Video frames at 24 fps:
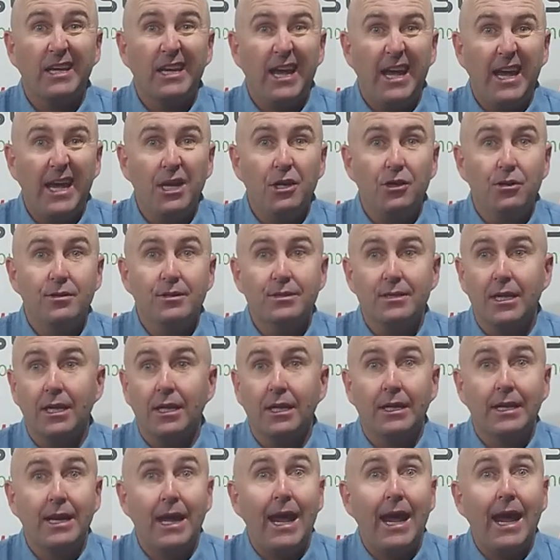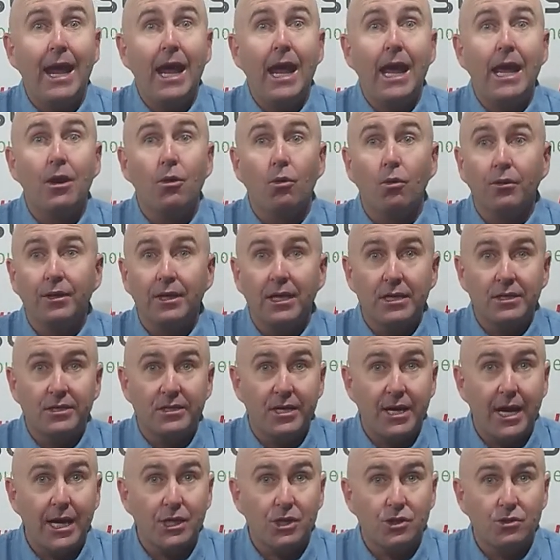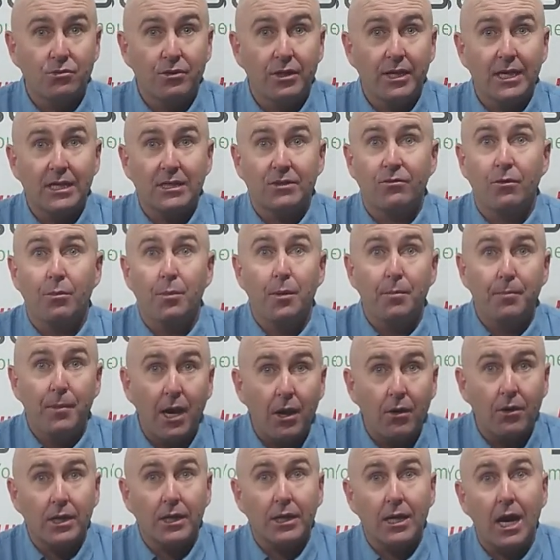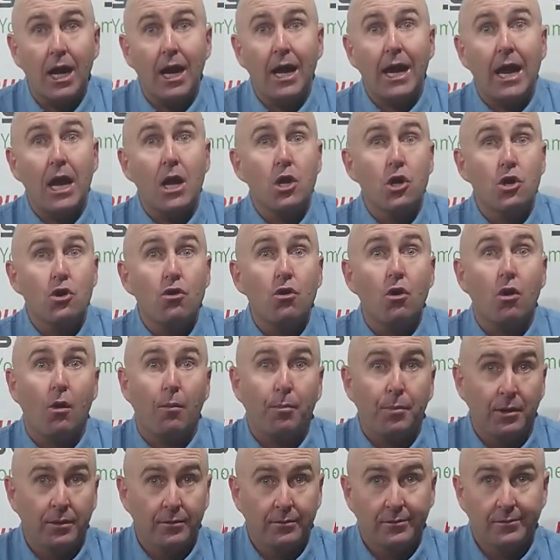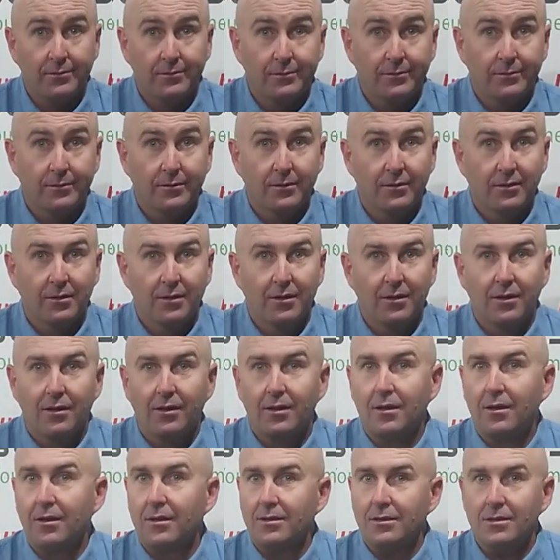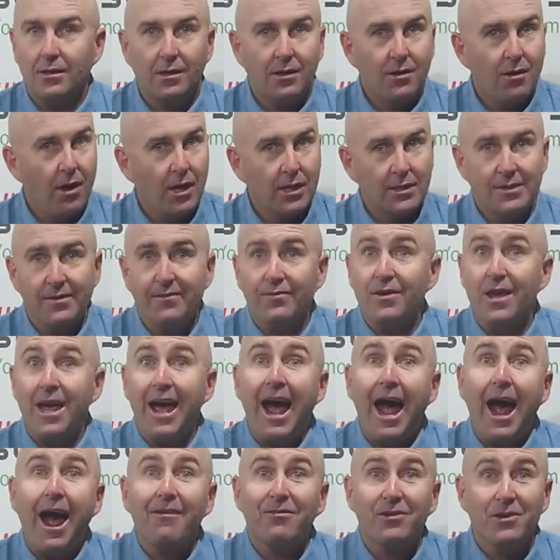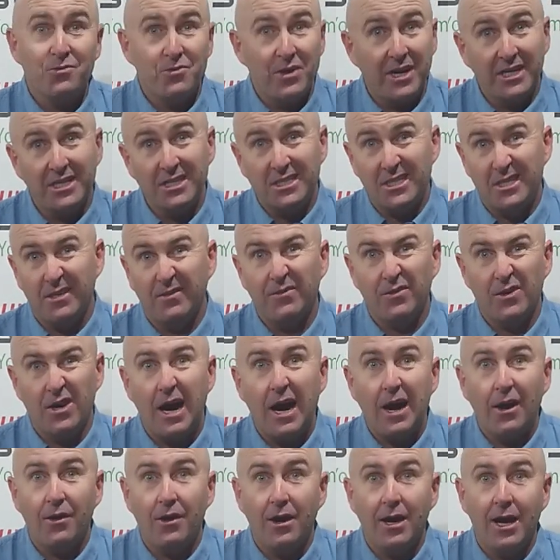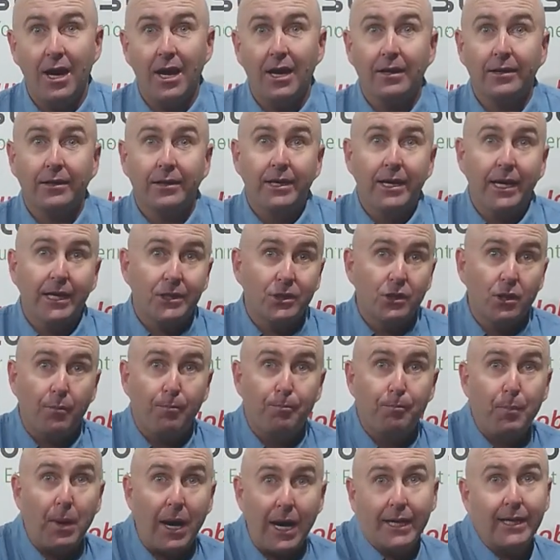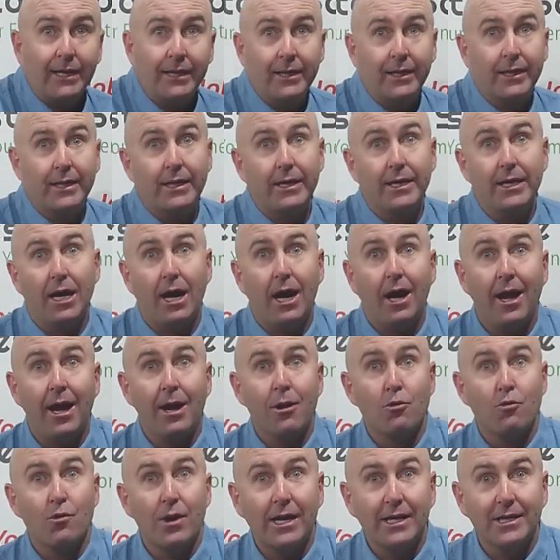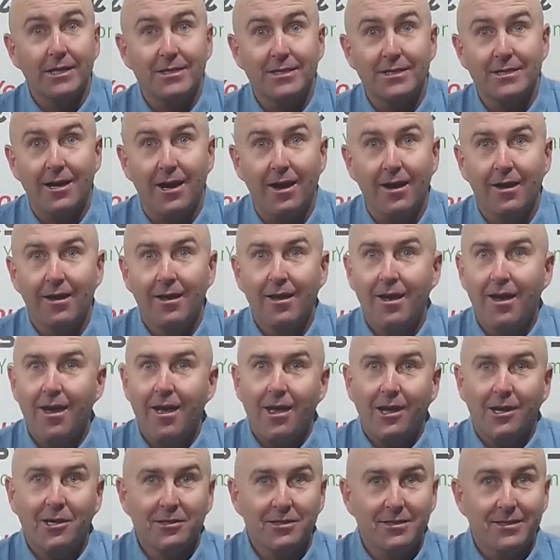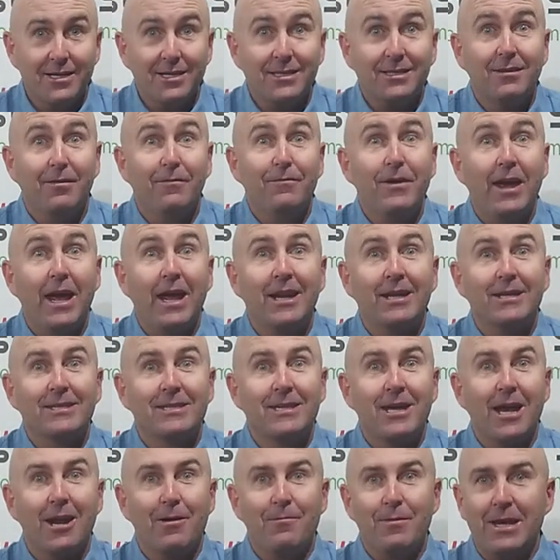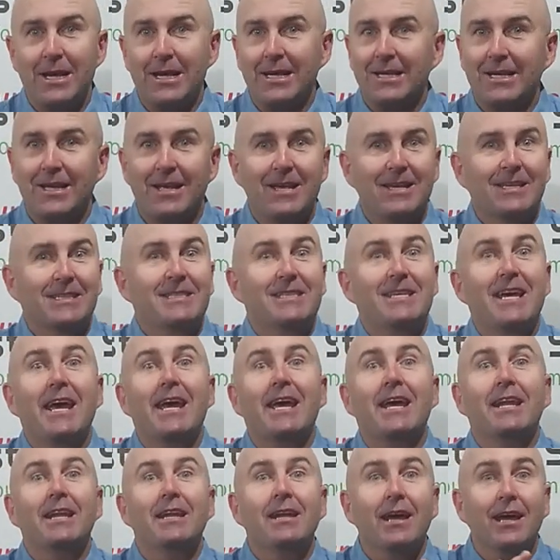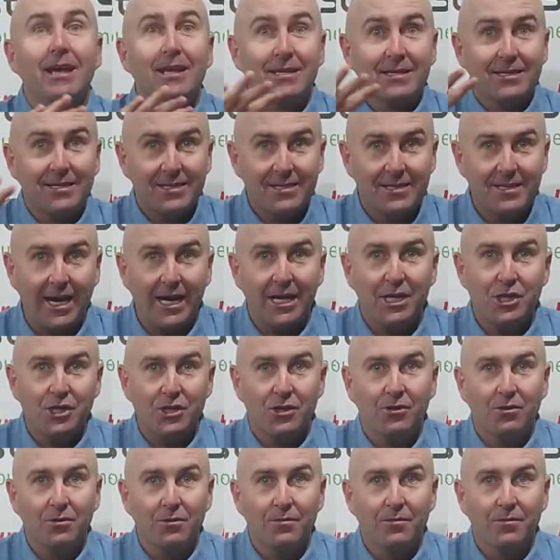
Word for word: New Zealand, and all the international guests from America and Europe. So, guys, if you haven't registered for RIA, get your butt into gear and register because this event is going to be sensational.